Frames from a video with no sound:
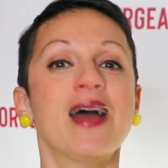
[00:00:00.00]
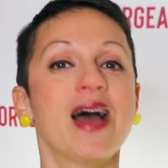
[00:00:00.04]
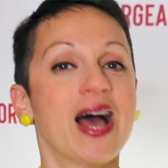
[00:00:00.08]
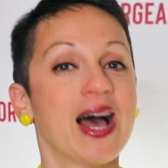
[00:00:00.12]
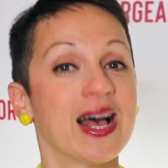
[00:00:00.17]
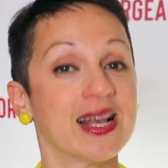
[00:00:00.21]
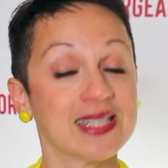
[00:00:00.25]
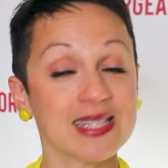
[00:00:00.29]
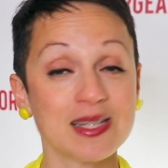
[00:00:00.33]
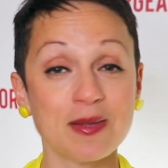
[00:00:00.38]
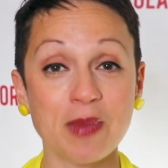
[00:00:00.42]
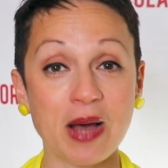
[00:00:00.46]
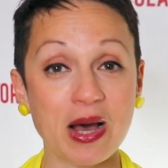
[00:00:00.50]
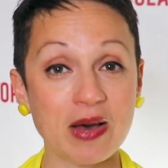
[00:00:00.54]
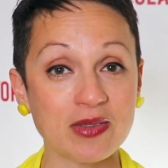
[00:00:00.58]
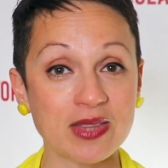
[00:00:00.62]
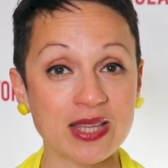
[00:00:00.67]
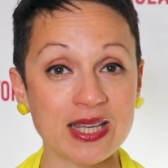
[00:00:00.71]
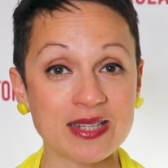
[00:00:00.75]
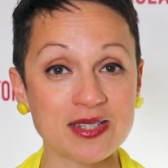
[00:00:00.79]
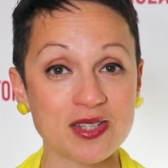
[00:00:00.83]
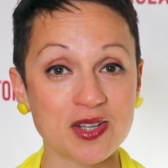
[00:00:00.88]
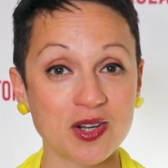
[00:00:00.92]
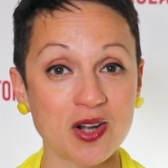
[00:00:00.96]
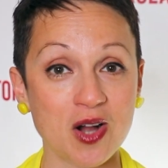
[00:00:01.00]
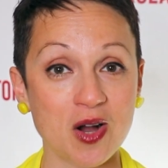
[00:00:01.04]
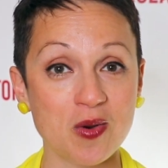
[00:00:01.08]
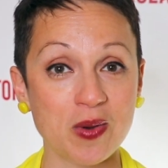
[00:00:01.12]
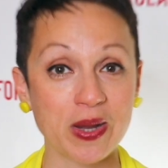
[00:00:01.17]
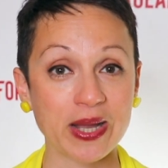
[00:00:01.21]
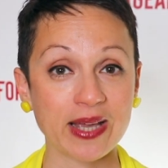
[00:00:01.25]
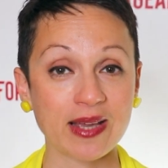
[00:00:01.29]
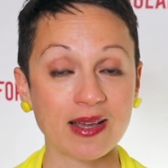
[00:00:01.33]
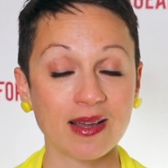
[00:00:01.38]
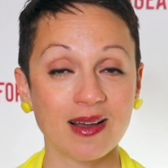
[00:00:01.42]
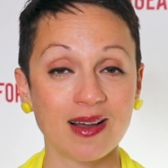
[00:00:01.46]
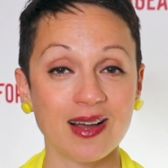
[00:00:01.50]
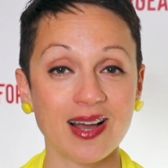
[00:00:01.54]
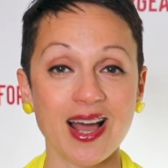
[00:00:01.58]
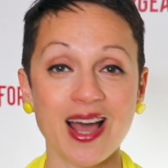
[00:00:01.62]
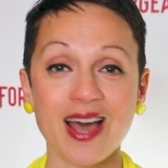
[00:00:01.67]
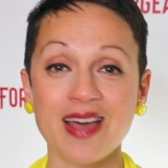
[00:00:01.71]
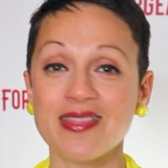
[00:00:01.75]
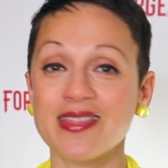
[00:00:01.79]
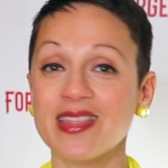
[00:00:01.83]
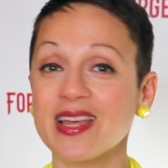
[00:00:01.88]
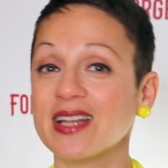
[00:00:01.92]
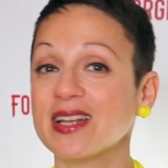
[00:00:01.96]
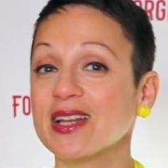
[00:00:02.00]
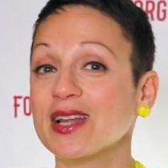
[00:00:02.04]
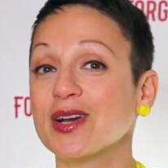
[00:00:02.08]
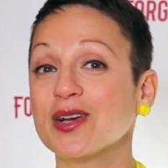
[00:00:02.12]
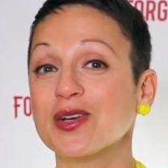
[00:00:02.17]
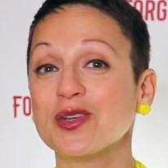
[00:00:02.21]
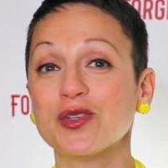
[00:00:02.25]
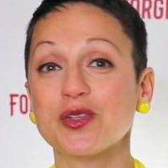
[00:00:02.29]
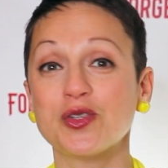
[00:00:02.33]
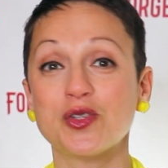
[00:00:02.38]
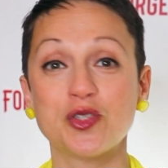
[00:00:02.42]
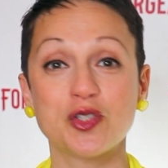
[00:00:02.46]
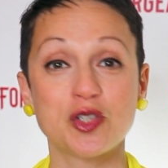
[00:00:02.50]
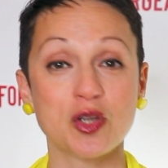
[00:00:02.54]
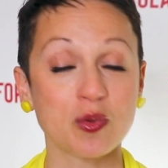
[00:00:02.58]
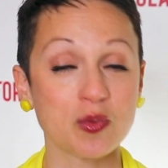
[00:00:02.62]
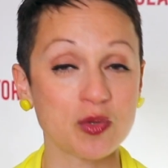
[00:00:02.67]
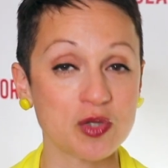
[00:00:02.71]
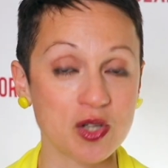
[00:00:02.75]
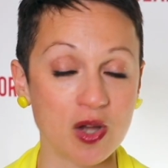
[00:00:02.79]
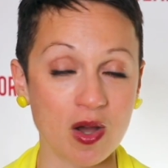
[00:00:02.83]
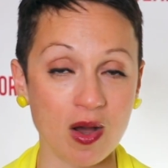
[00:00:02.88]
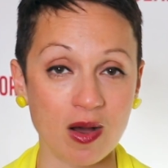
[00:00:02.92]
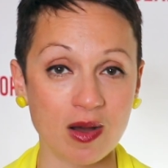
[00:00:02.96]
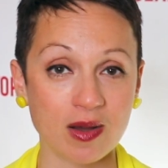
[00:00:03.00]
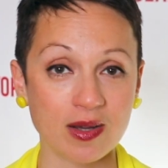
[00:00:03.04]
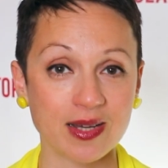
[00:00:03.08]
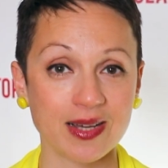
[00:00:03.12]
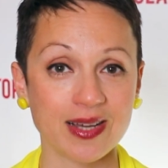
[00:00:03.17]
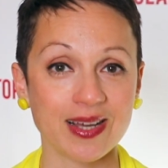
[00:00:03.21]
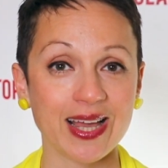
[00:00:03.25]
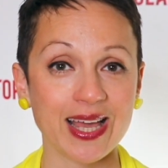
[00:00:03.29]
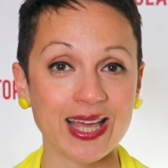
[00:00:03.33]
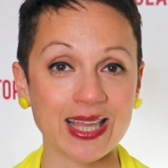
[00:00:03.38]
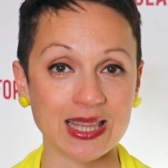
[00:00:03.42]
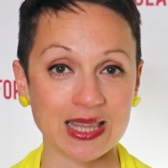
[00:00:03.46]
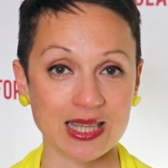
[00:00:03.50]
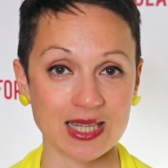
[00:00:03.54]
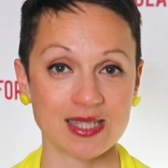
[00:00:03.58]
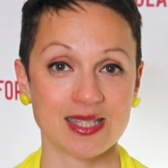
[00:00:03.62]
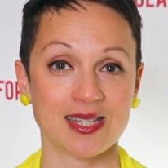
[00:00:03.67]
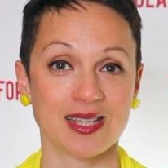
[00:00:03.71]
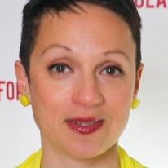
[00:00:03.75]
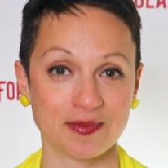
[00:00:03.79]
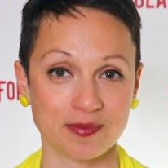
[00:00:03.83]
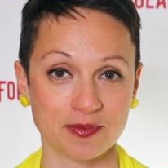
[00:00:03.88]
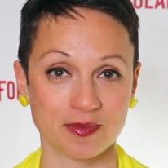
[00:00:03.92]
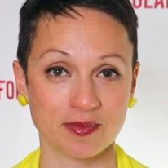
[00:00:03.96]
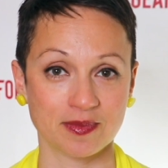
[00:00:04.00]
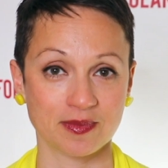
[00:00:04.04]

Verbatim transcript: Ask them how things are going, and then don't talk and listen.